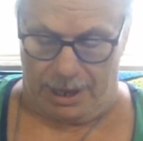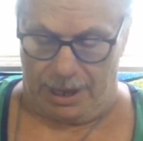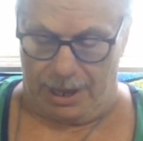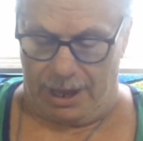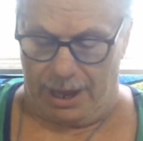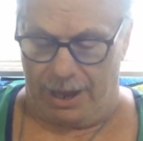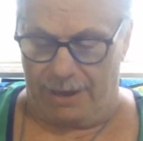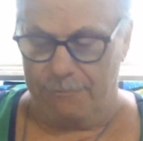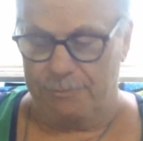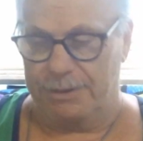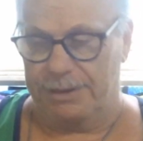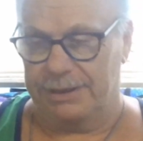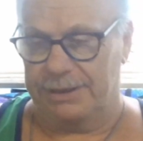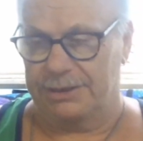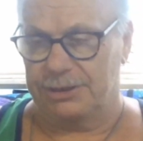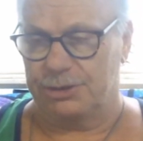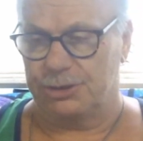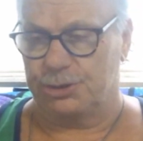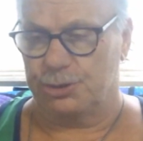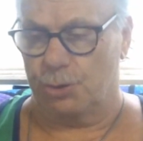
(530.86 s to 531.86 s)
I've been
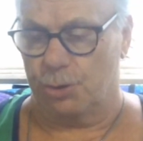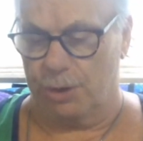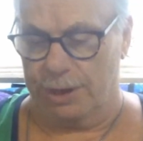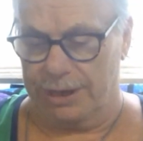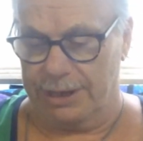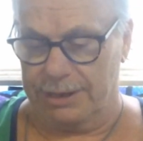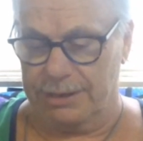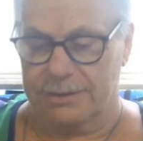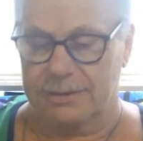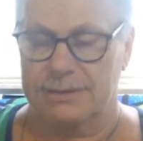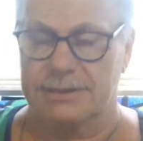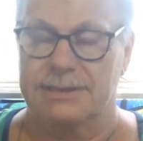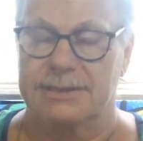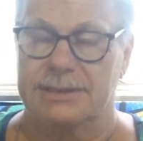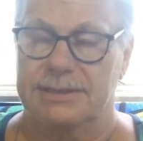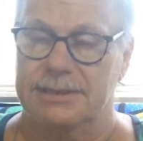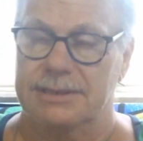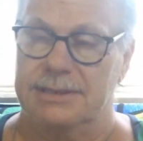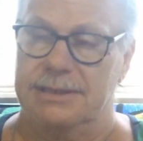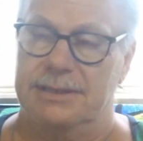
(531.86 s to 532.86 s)
enjoying
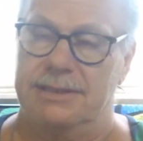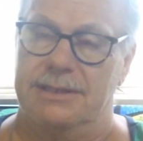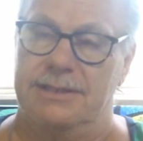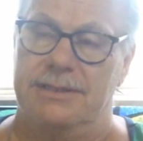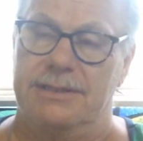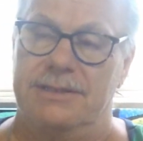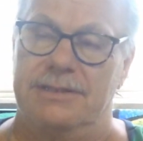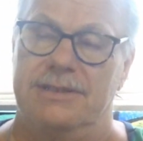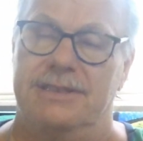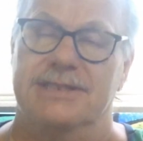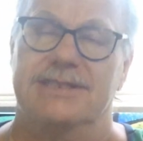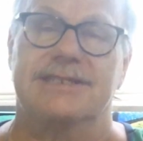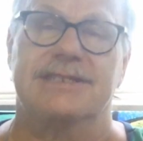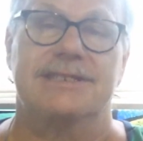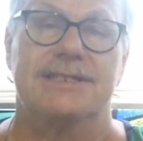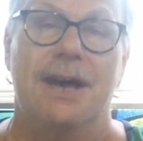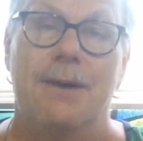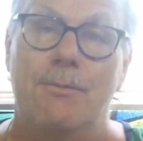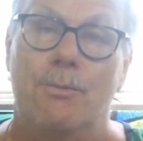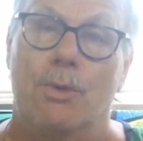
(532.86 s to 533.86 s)
the
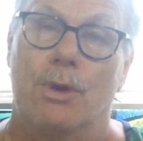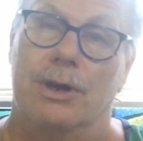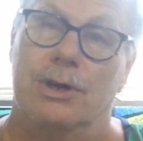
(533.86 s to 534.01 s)
somewhat